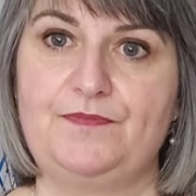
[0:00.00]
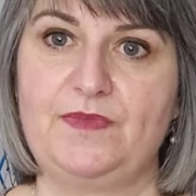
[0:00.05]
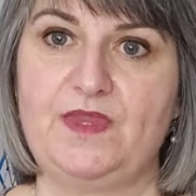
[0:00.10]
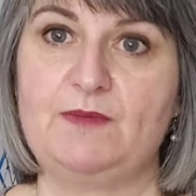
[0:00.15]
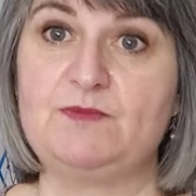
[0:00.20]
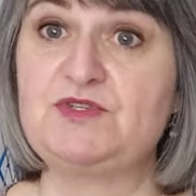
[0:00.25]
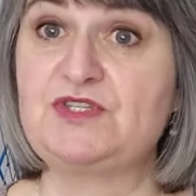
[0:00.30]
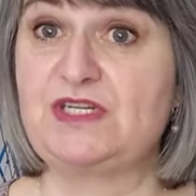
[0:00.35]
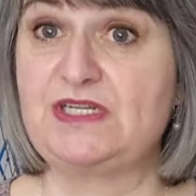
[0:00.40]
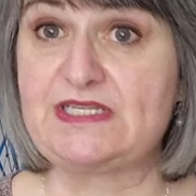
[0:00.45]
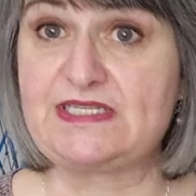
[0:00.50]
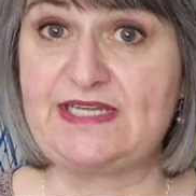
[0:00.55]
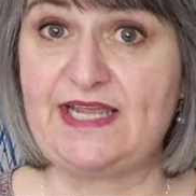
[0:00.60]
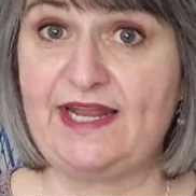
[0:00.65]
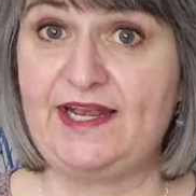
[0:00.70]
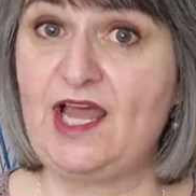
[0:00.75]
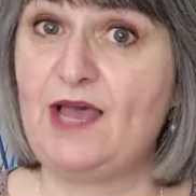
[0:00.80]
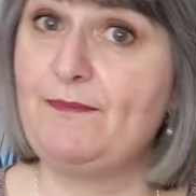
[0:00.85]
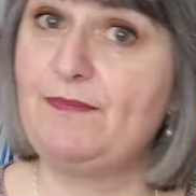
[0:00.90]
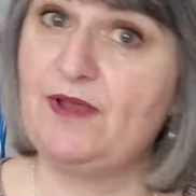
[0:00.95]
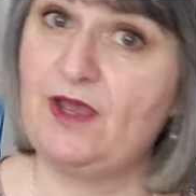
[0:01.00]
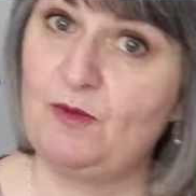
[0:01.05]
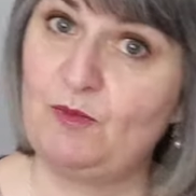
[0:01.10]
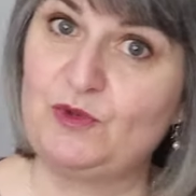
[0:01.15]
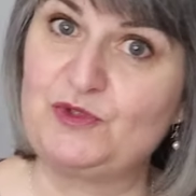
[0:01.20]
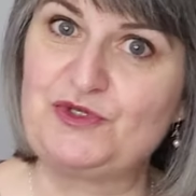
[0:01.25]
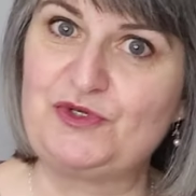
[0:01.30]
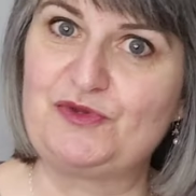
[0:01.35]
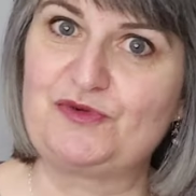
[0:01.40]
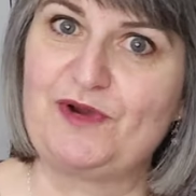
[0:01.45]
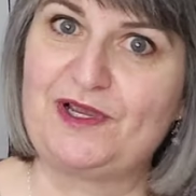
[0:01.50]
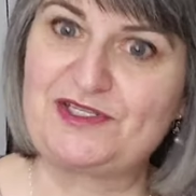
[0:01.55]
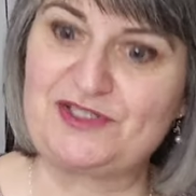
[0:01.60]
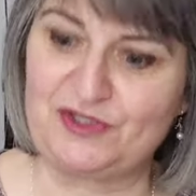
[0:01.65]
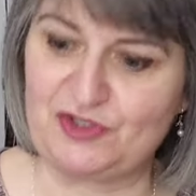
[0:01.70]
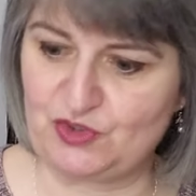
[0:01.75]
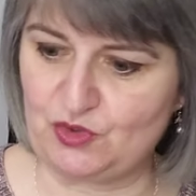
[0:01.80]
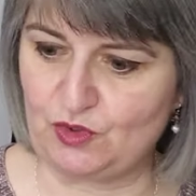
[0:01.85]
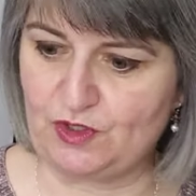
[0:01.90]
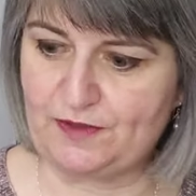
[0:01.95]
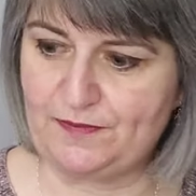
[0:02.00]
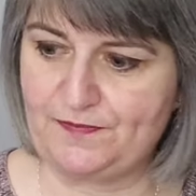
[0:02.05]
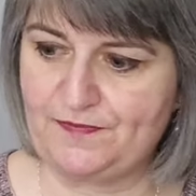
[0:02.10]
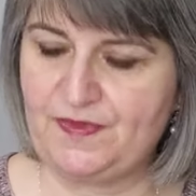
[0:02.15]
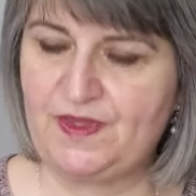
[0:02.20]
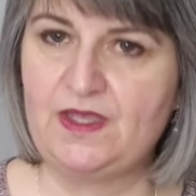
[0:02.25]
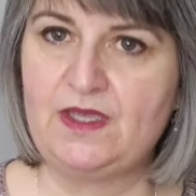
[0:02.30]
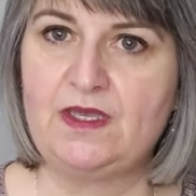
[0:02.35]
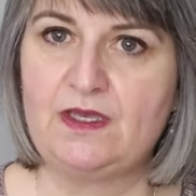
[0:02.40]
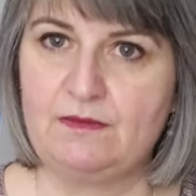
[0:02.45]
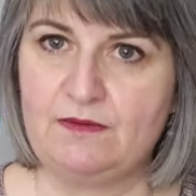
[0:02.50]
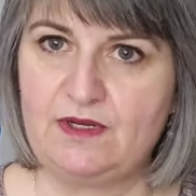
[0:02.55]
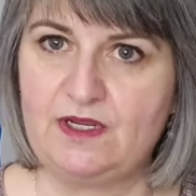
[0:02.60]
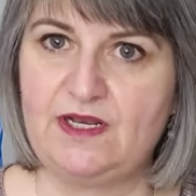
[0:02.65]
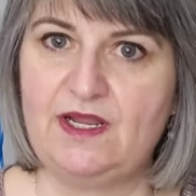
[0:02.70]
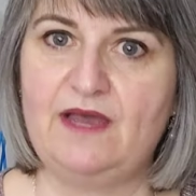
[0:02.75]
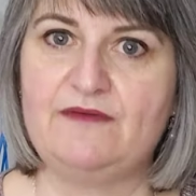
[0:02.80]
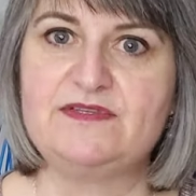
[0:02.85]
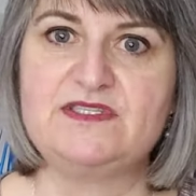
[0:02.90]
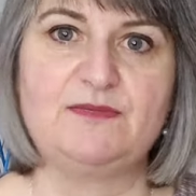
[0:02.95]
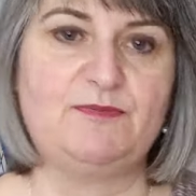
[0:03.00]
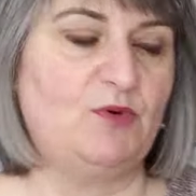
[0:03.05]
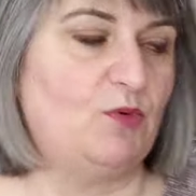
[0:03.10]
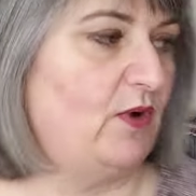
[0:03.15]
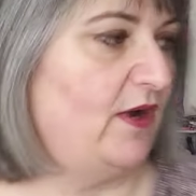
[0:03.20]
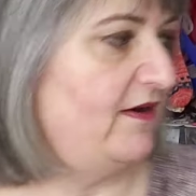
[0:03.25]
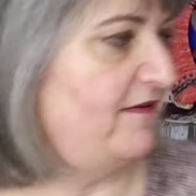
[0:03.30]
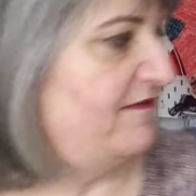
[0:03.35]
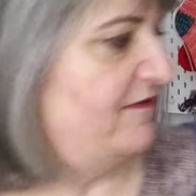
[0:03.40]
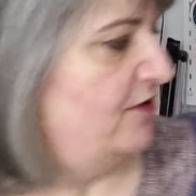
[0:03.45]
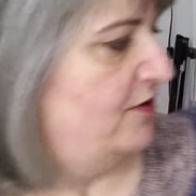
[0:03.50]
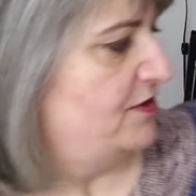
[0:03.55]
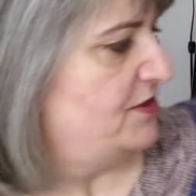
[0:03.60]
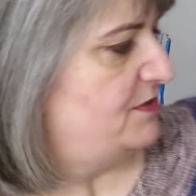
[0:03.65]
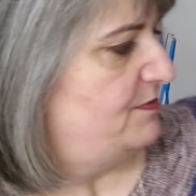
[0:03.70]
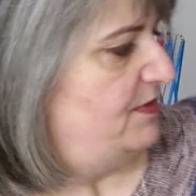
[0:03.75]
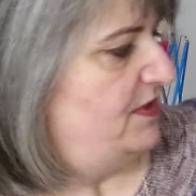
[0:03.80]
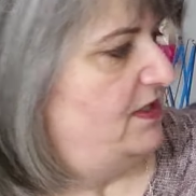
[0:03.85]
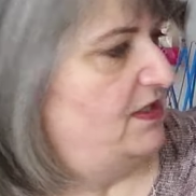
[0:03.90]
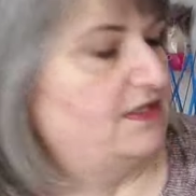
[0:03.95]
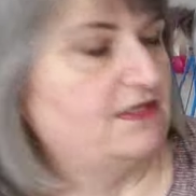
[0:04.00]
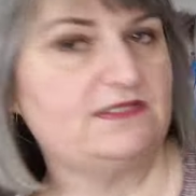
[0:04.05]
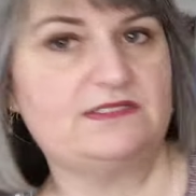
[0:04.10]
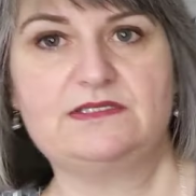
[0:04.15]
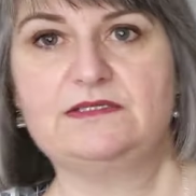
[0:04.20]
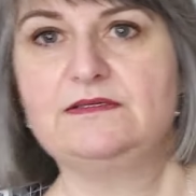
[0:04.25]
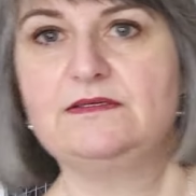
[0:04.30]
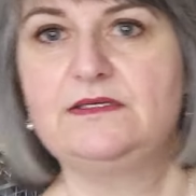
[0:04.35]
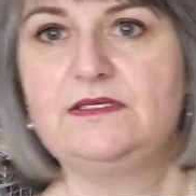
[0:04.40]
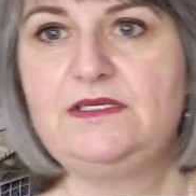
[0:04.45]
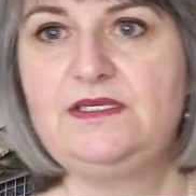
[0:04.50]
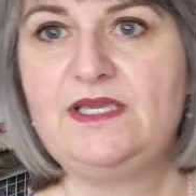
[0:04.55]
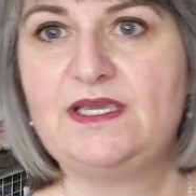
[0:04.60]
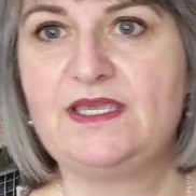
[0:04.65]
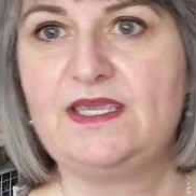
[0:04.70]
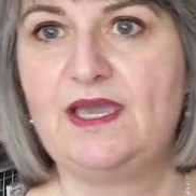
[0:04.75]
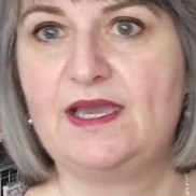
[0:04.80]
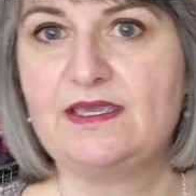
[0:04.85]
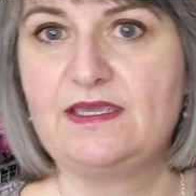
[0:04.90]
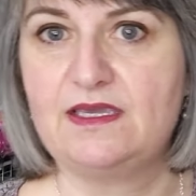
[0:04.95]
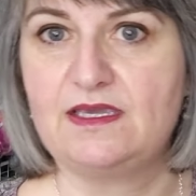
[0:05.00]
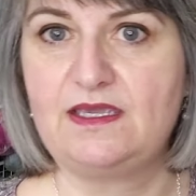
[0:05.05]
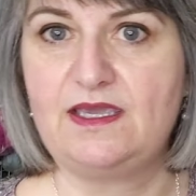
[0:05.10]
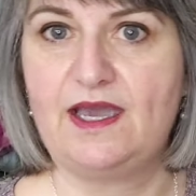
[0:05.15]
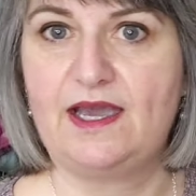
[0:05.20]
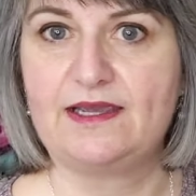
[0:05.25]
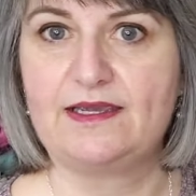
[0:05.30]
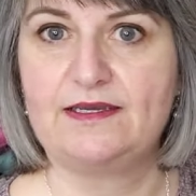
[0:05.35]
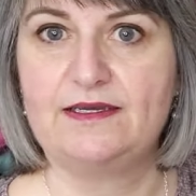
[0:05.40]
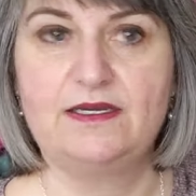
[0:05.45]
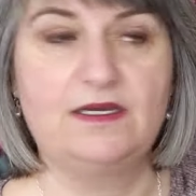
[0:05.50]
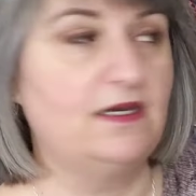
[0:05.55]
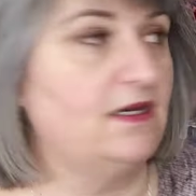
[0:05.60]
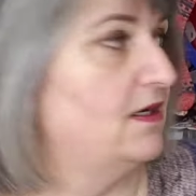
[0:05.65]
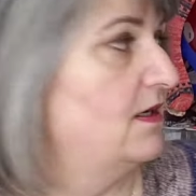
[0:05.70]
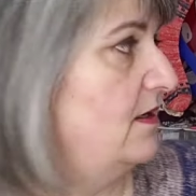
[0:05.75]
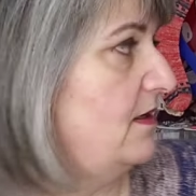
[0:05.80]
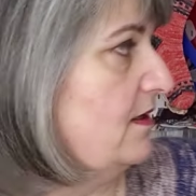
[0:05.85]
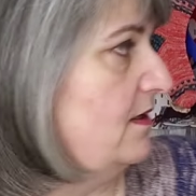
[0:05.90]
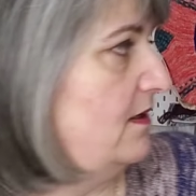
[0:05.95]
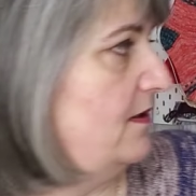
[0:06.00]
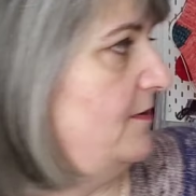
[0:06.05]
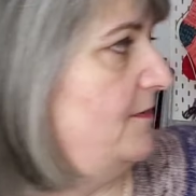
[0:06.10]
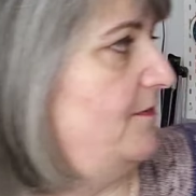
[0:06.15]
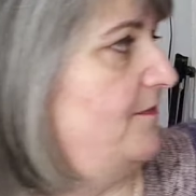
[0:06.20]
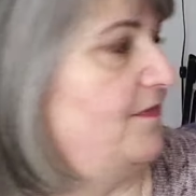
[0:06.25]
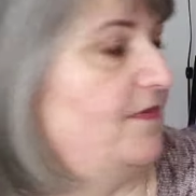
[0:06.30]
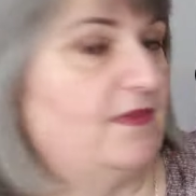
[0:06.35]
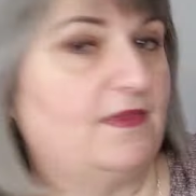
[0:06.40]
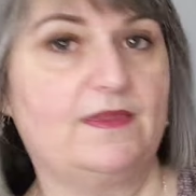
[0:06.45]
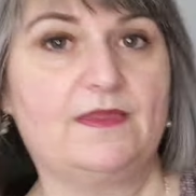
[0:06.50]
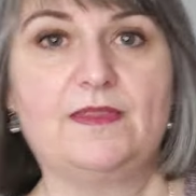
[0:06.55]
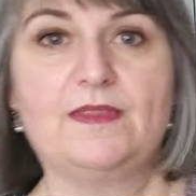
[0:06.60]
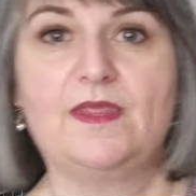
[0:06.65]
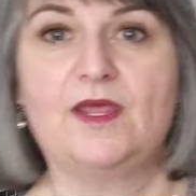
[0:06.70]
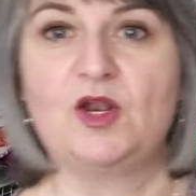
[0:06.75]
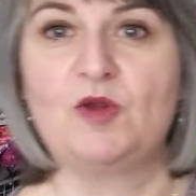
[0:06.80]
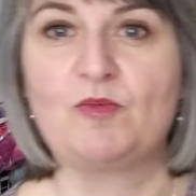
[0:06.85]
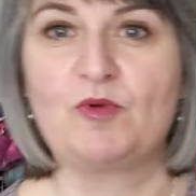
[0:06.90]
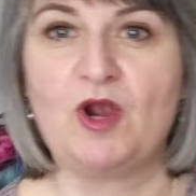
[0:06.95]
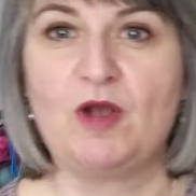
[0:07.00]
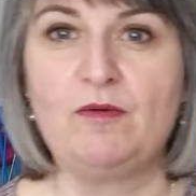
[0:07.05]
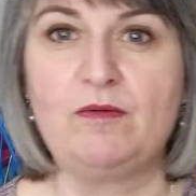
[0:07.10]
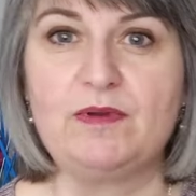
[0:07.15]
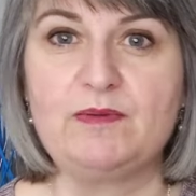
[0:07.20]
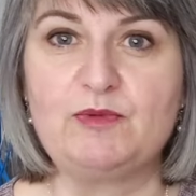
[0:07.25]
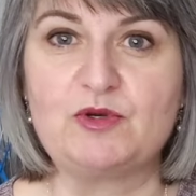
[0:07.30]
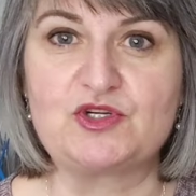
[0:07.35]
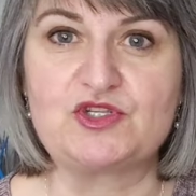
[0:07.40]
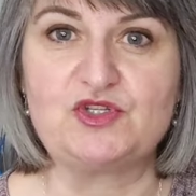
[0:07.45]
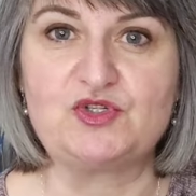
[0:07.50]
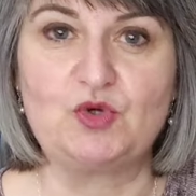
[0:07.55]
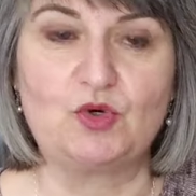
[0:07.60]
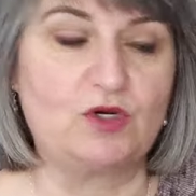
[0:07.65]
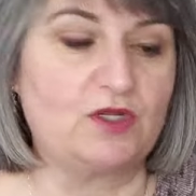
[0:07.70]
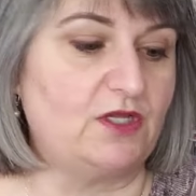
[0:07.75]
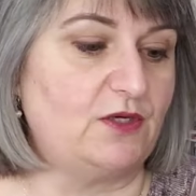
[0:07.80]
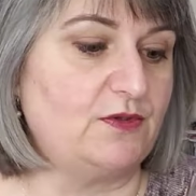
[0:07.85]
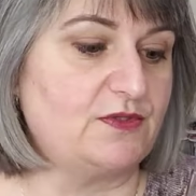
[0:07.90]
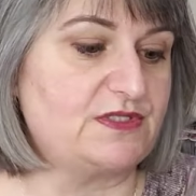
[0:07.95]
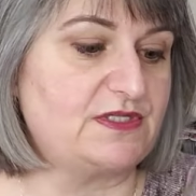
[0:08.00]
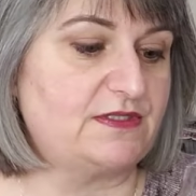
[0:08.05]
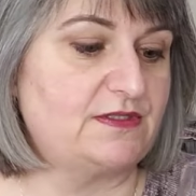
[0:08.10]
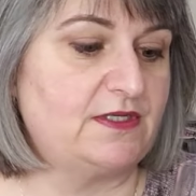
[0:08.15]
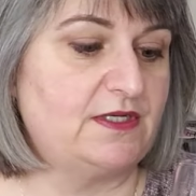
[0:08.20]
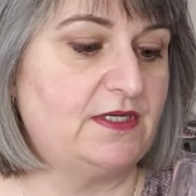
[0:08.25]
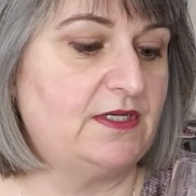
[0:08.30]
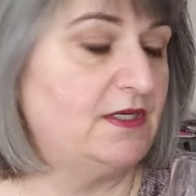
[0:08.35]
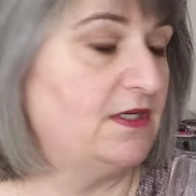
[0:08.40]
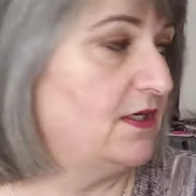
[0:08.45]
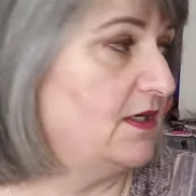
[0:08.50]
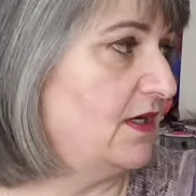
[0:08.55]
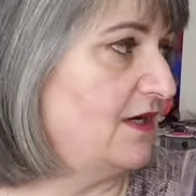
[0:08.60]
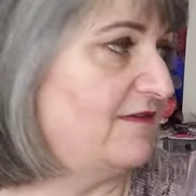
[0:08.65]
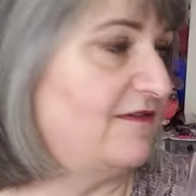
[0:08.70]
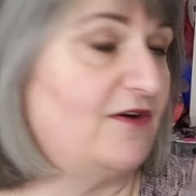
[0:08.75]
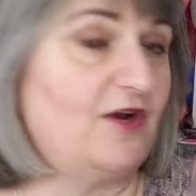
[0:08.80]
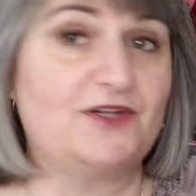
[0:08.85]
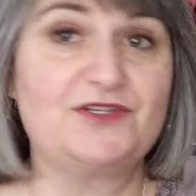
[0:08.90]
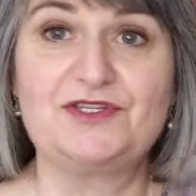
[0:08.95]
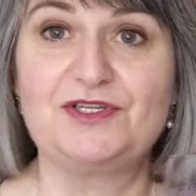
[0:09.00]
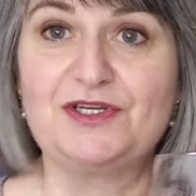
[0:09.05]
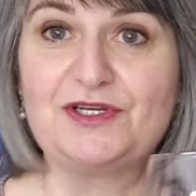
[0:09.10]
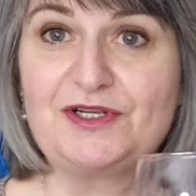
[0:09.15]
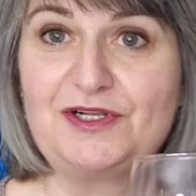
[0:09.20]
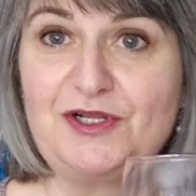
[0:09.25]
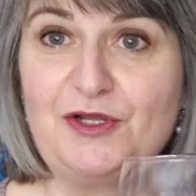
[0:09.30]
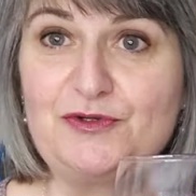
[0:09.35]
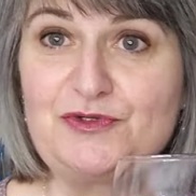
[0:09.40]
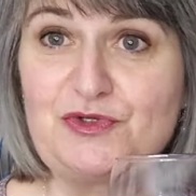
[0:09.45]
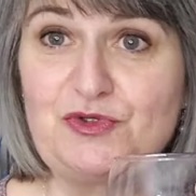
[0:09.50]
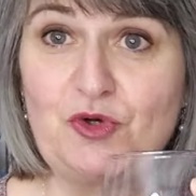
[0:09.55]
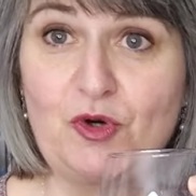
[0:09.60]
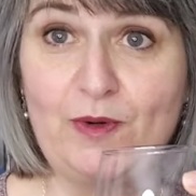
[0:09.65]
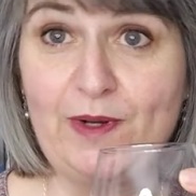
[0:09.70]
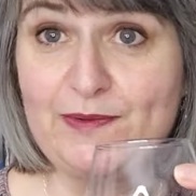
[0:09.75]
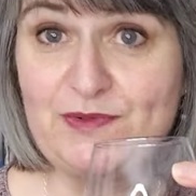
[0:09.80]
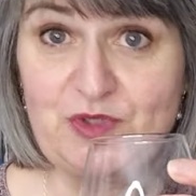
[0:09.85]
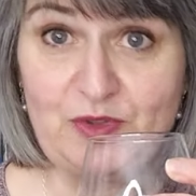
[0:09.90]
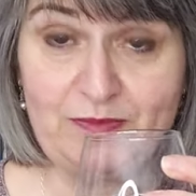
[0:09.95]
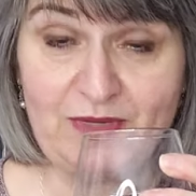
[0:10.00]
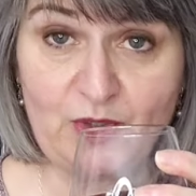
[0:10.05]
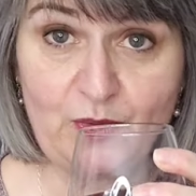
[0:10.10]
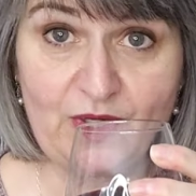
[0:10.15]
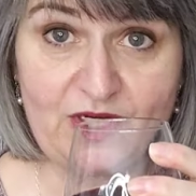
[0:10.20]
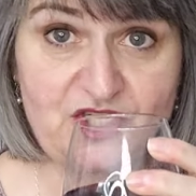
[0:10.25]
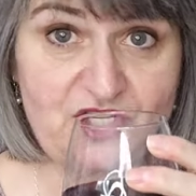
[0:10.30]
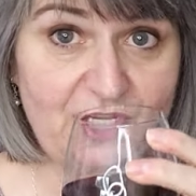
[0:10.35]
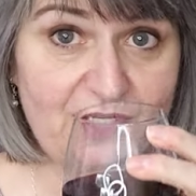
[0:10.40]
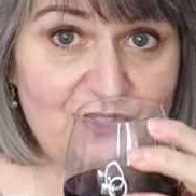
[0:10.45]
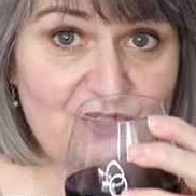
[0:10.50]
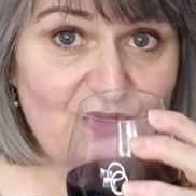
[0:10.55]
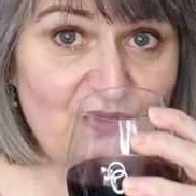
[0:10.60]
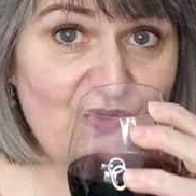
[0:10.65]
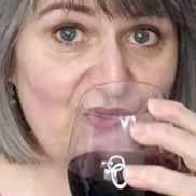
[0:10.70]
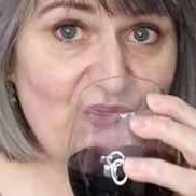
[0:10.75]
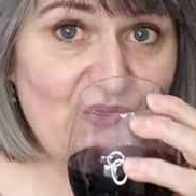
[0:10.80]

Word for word: I'm just going to stand up and we'll do the rest of the tour. I'm going to have a sip of wine first because yik yak yik yak and I'll probably push the door closed. I forgot to close the door when I was doing my quick change.